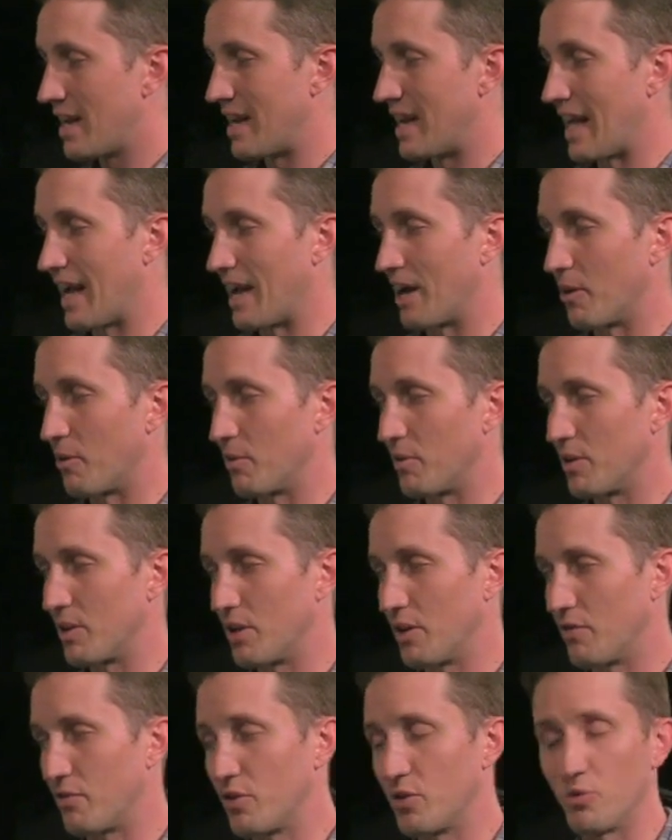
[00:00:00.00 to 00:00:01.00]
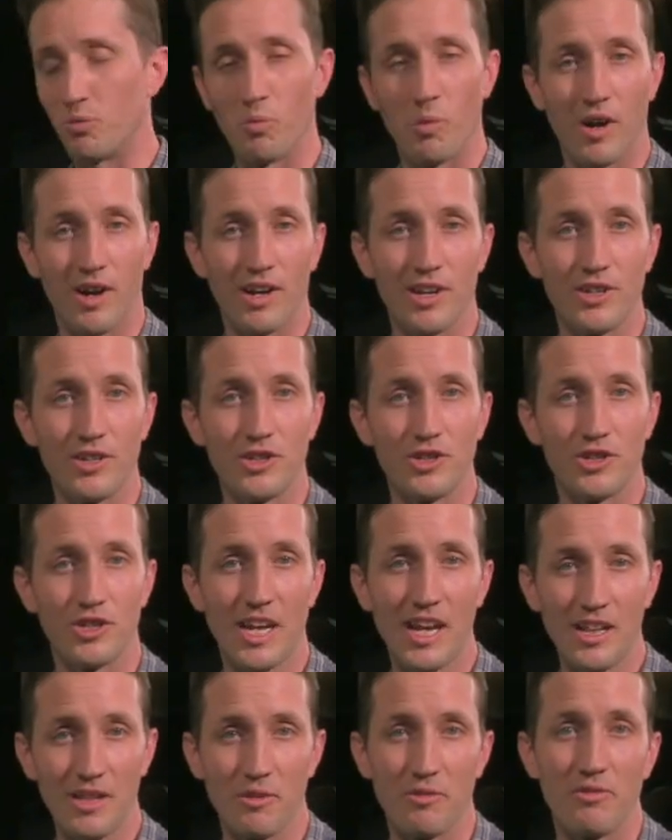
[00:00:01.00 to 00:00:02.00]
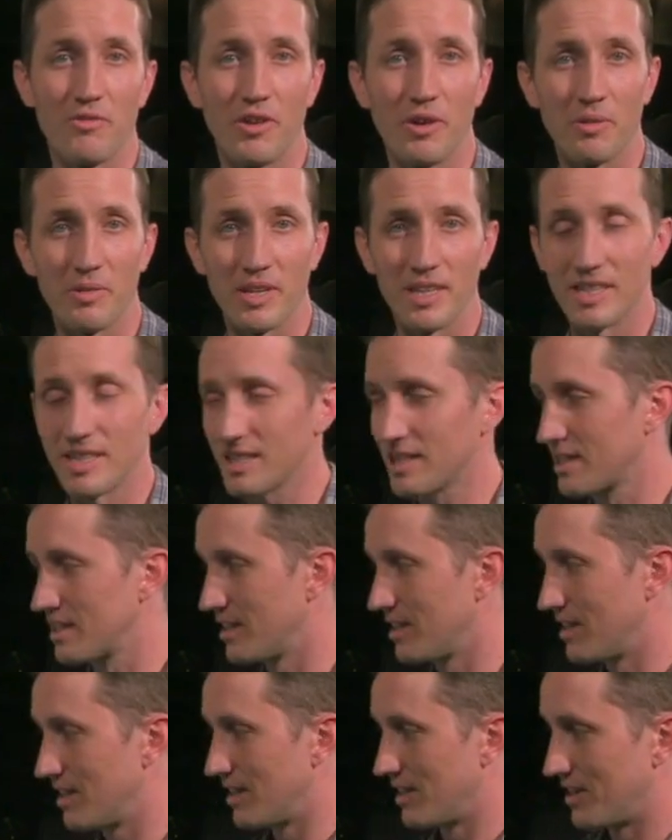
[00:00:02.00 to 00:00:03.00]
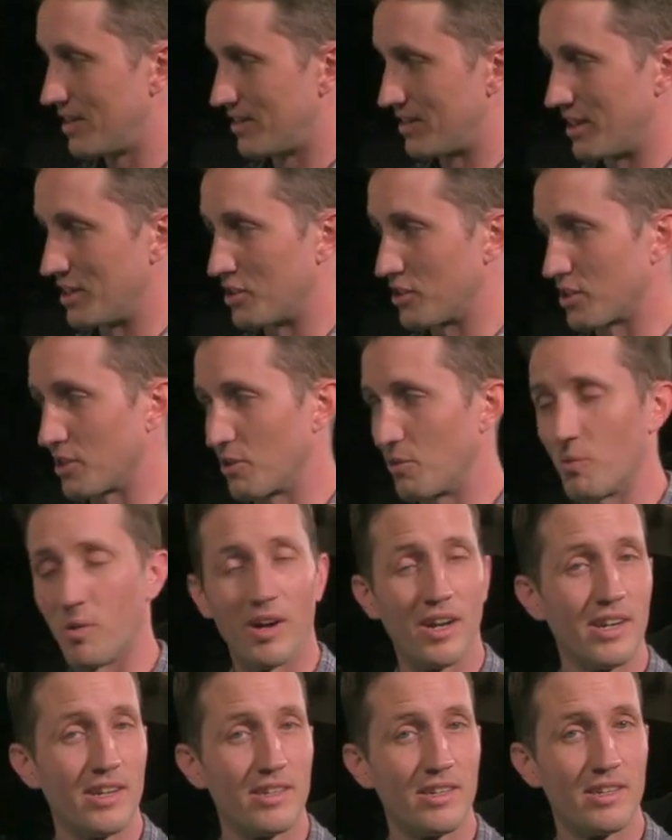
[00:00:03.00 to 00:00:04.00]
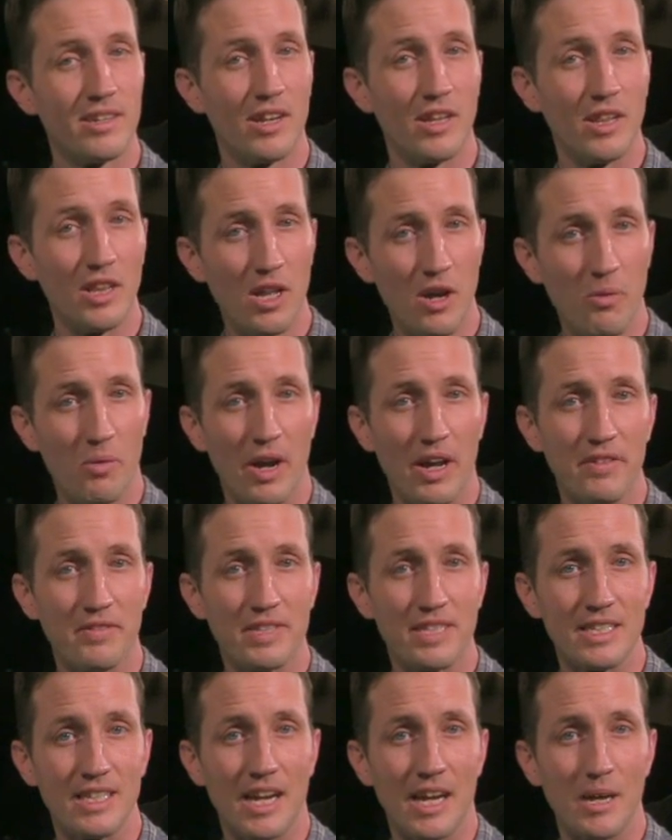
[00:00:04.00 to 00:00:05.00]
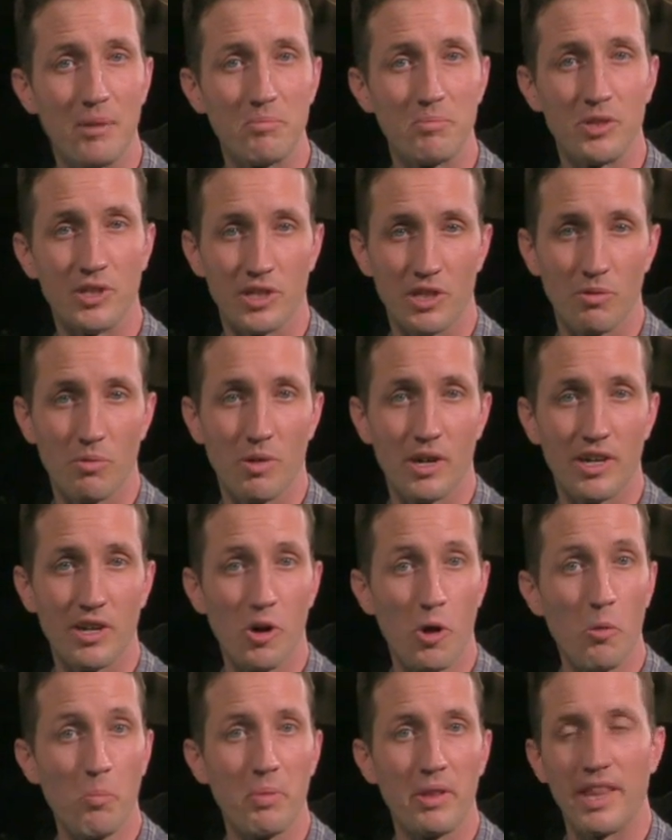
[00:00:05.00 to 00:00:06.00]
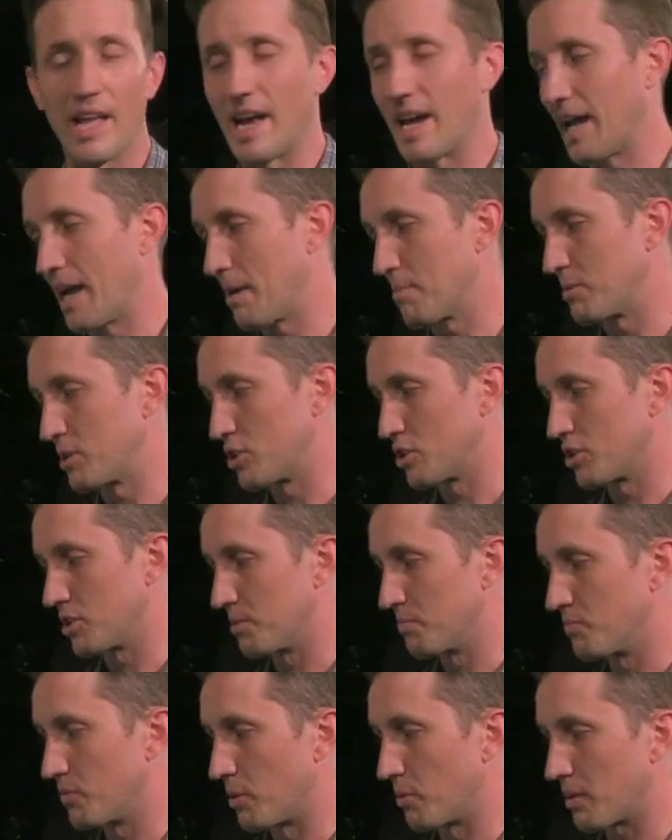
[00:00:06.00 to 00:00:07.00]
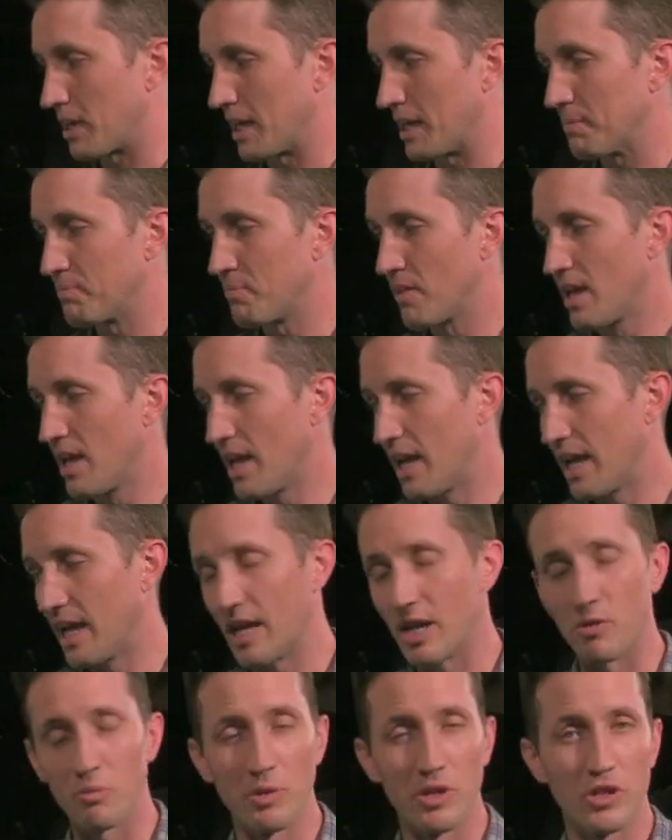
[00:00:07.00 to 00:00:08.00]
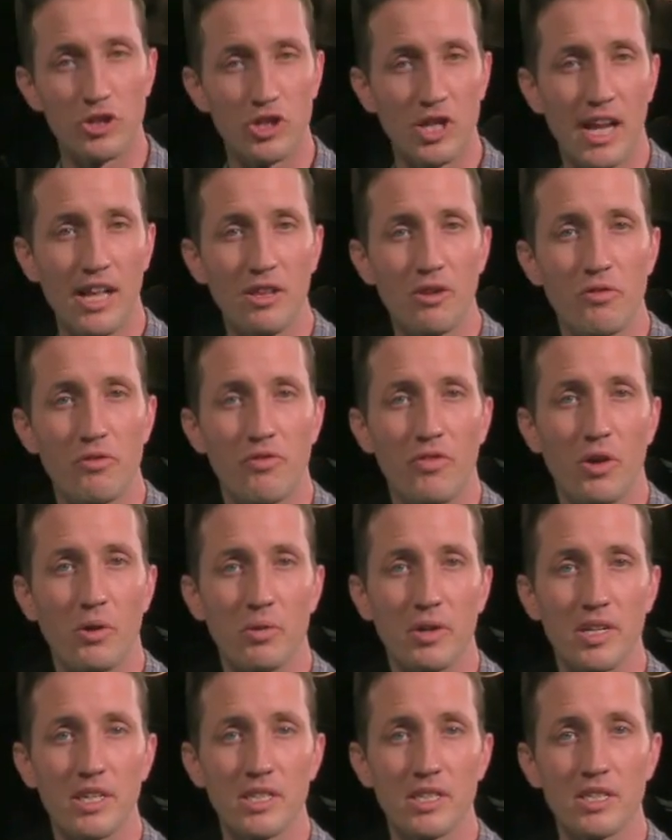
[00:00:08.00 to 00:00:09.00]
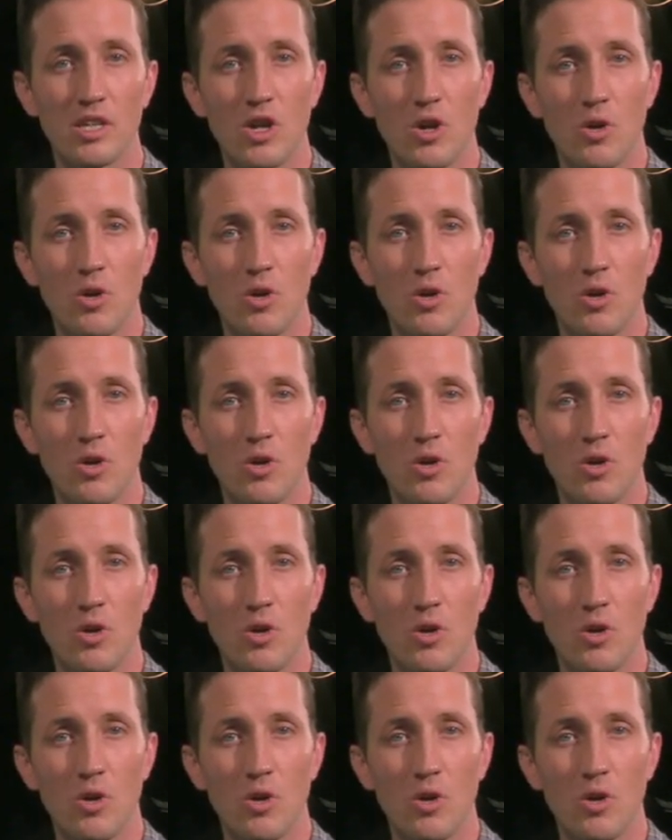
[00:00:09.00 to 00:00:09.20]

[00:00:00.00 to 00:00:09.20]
Now, if you want shallow focus, then you're gonna want a low f-stop. You're gonna wanna open that aperture, okay? And with shallow focus,